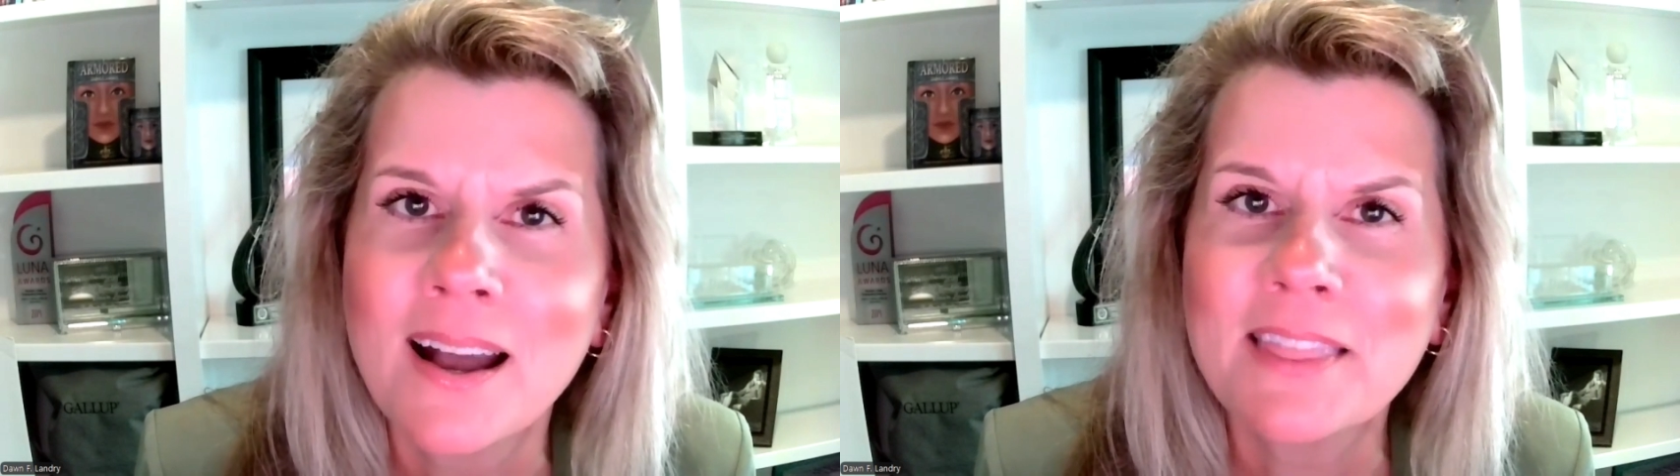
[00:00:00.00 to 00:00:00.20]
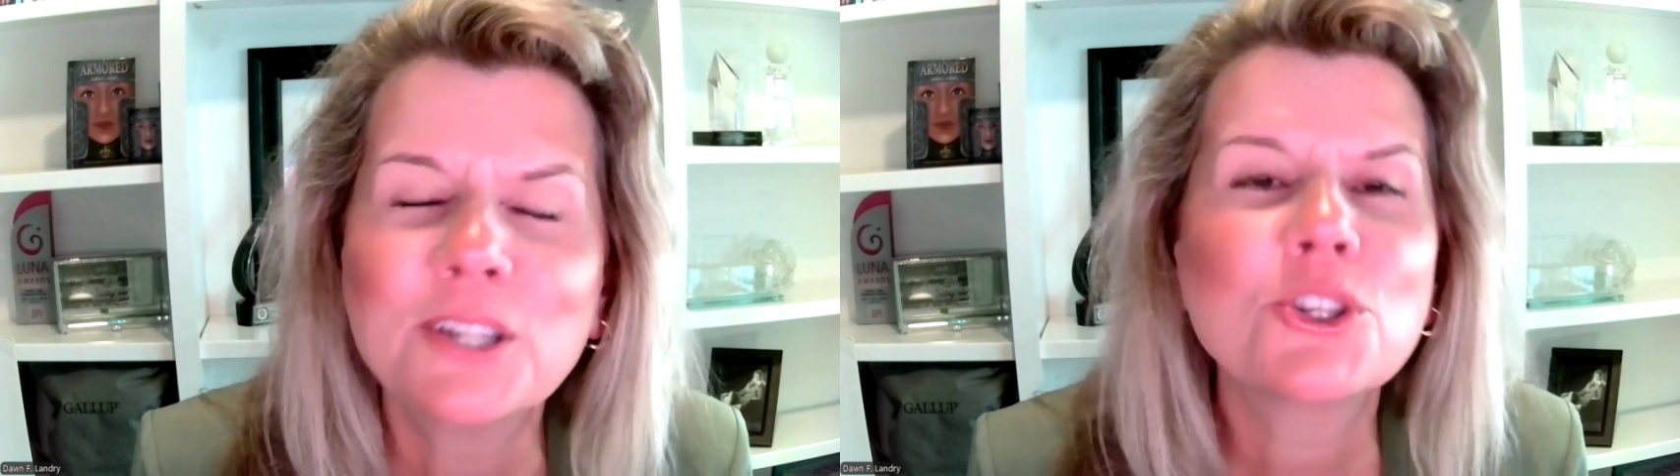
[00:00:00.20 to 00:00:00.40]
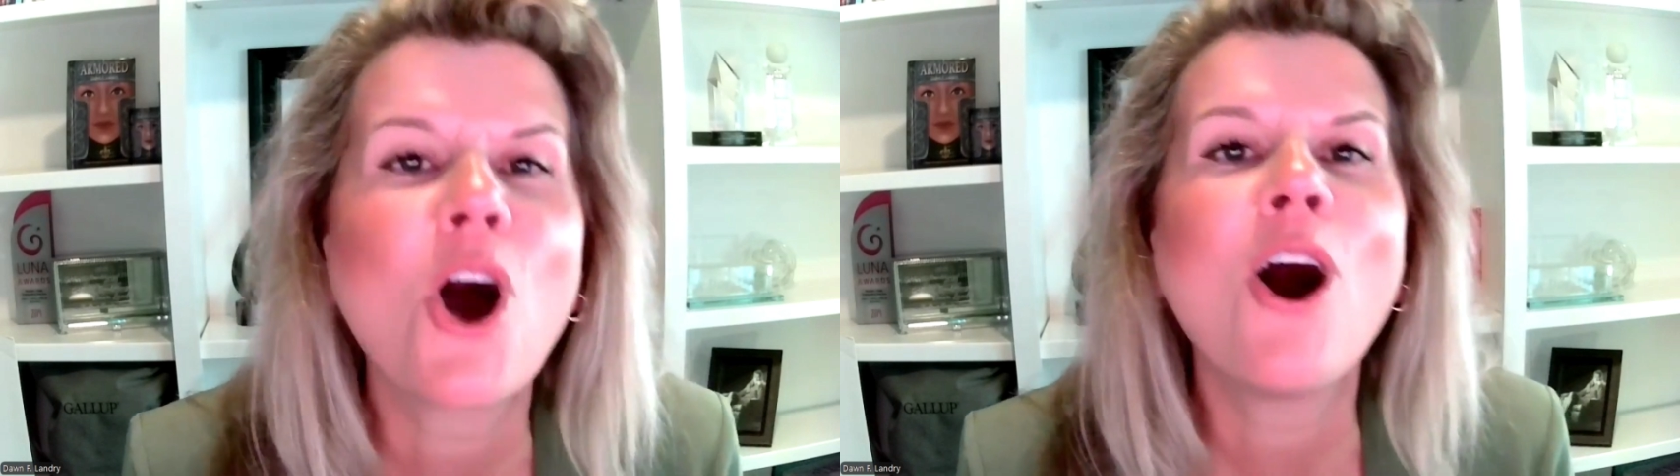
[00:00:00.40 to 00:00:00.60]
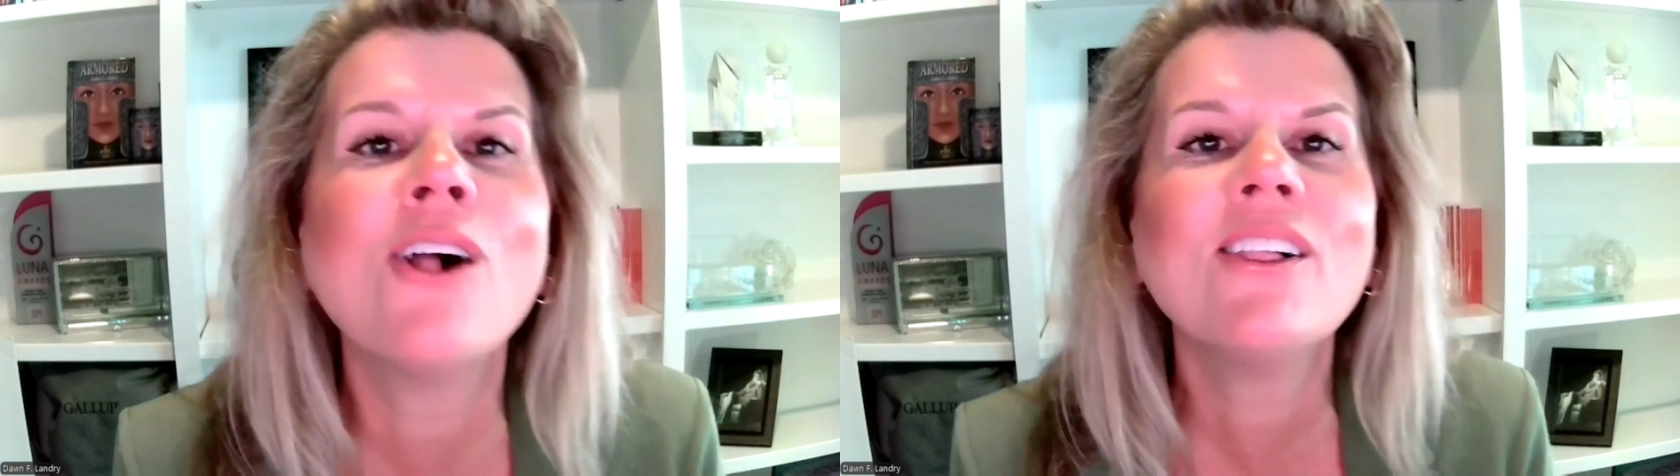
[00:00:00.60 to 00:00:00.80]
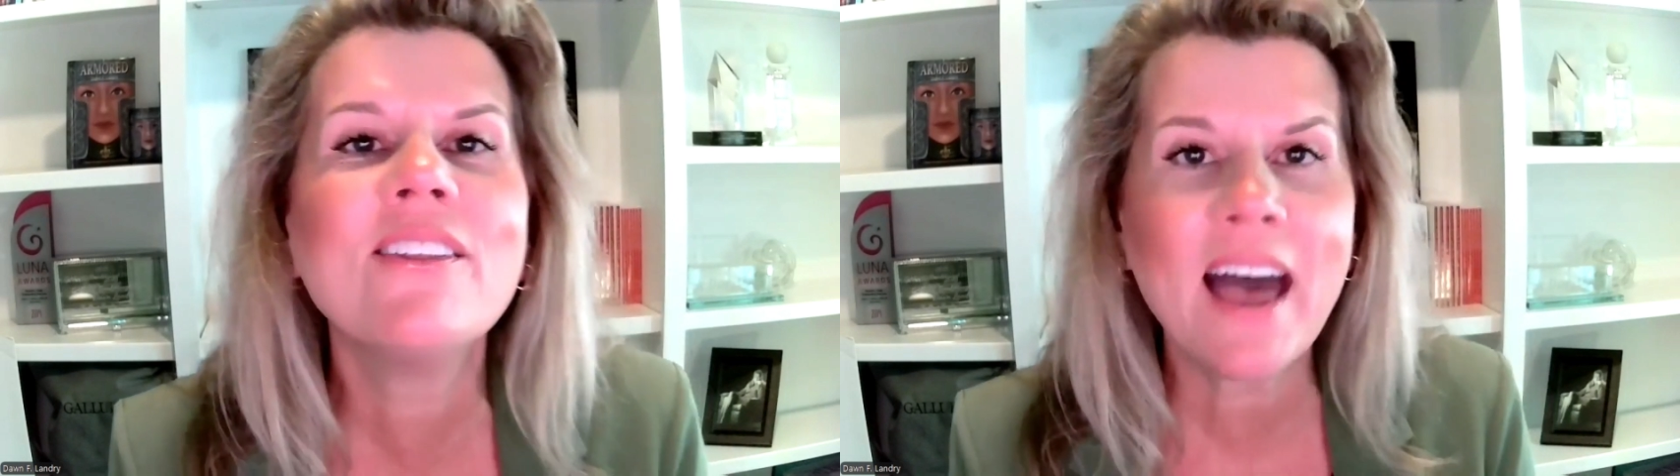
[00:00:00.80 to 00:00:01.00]
There's
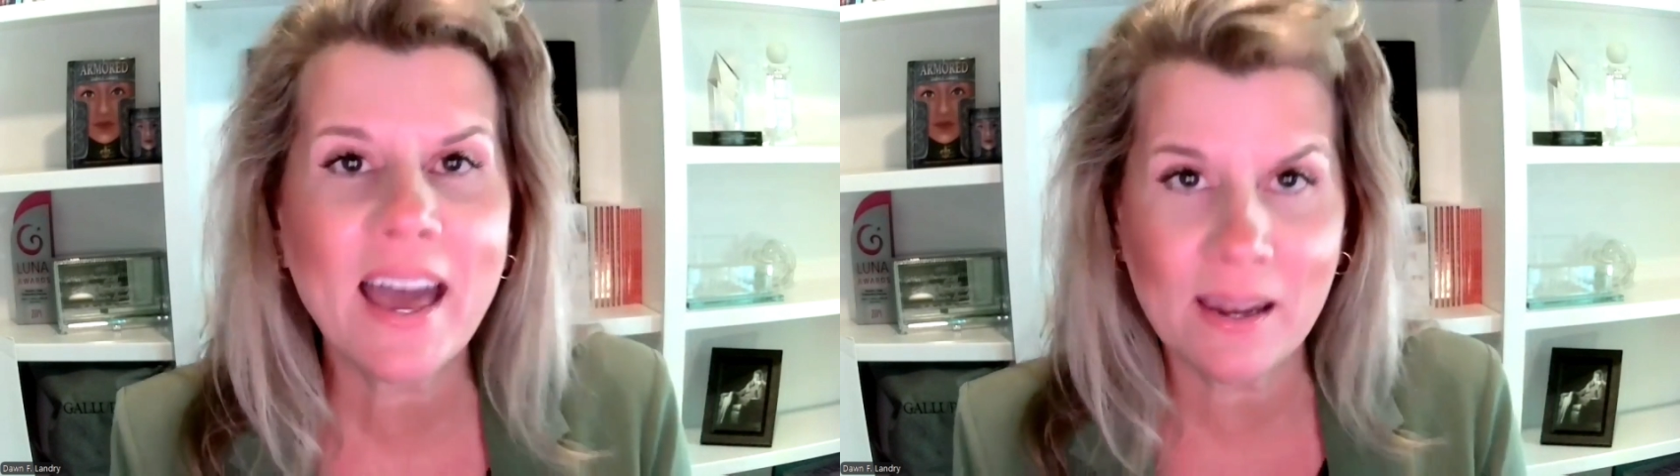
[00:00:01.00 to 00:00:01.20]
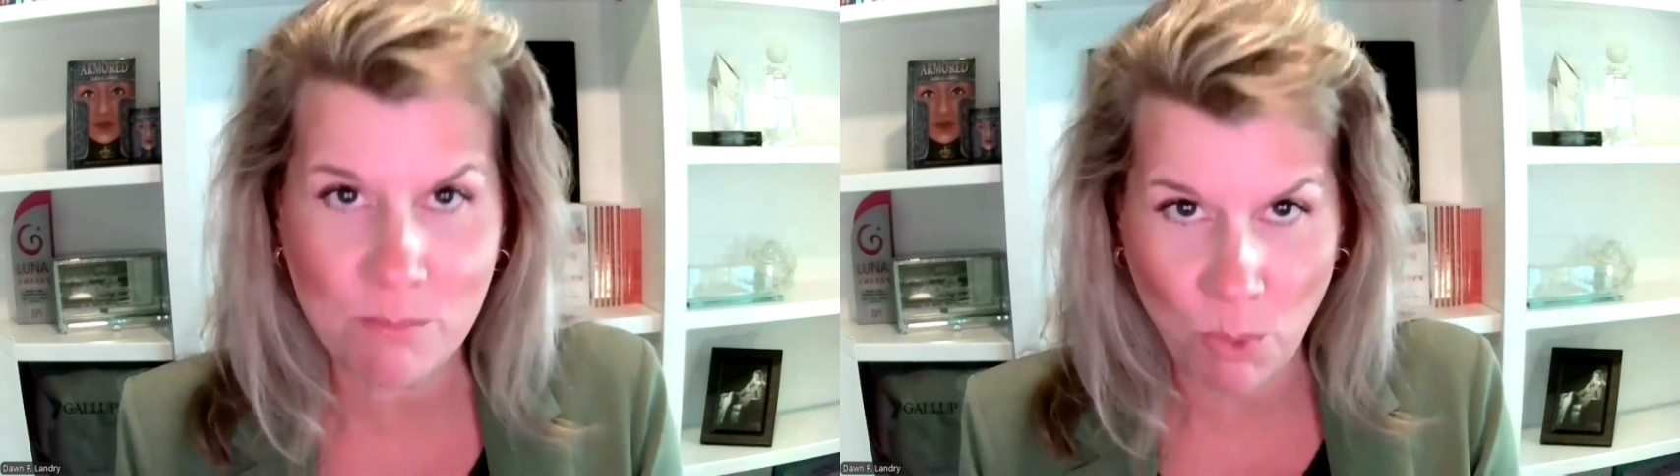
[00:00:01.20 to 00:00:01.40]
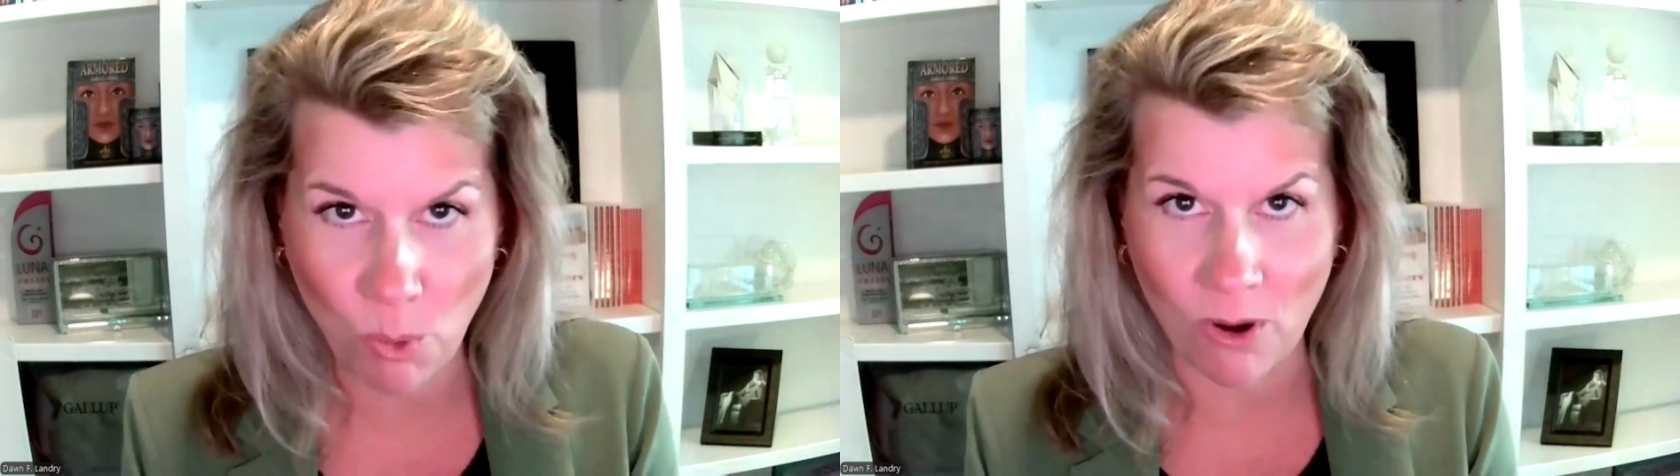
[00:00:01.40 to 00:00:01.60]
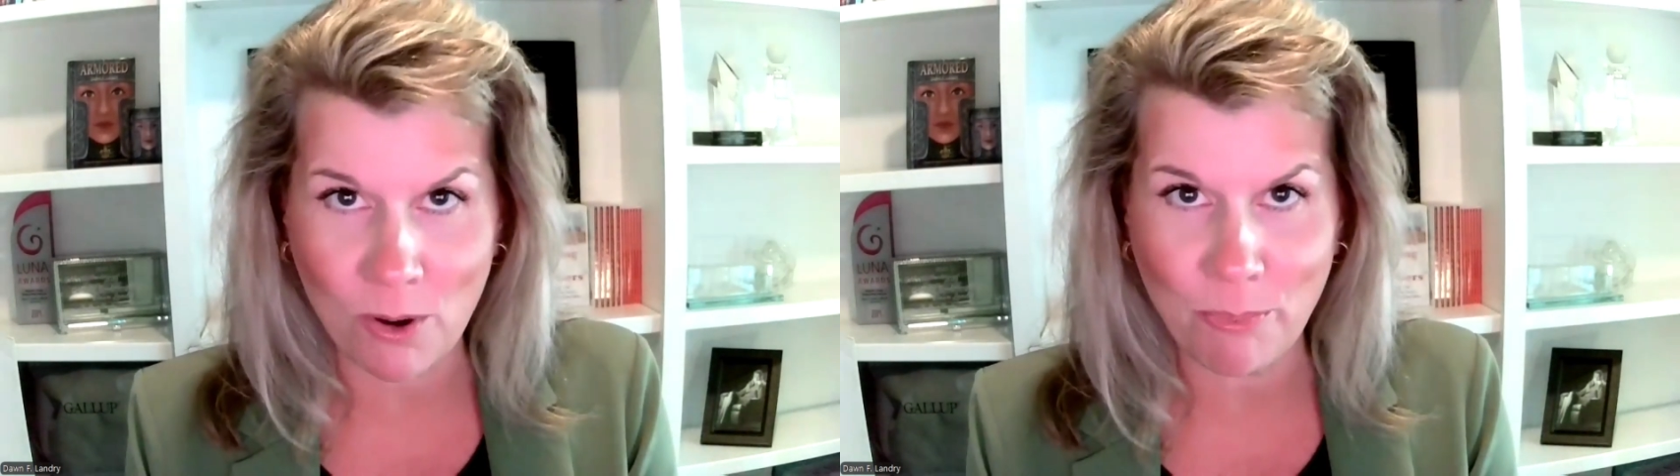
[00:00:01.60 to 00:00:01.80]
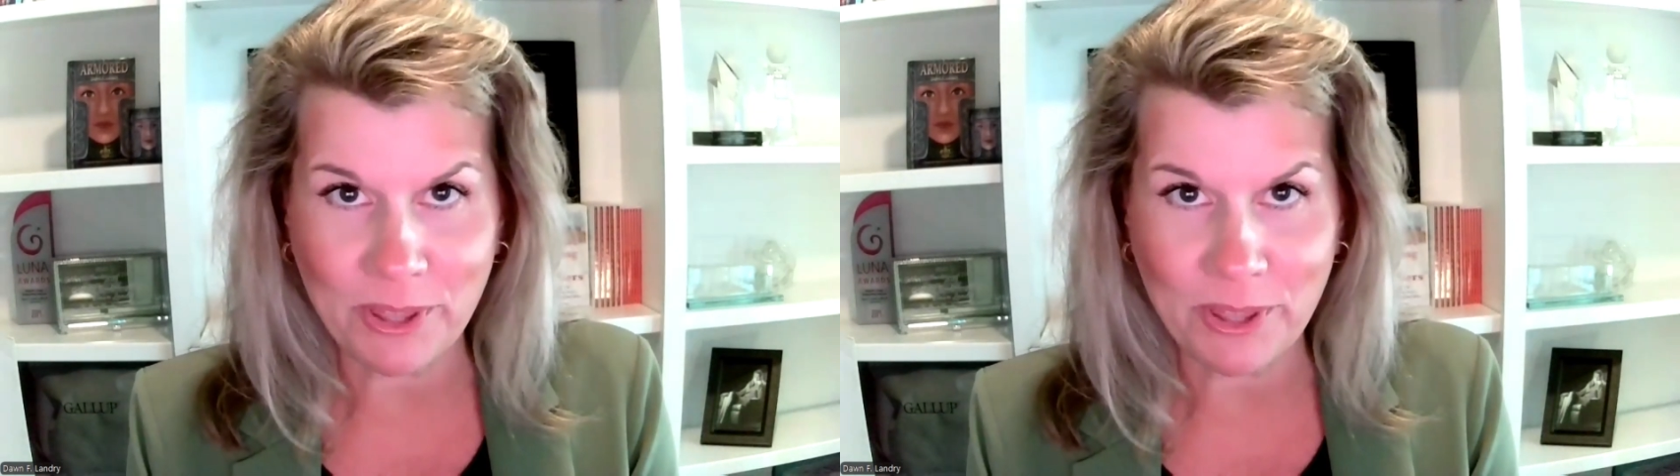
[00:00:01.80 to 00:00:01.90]
all of that and more,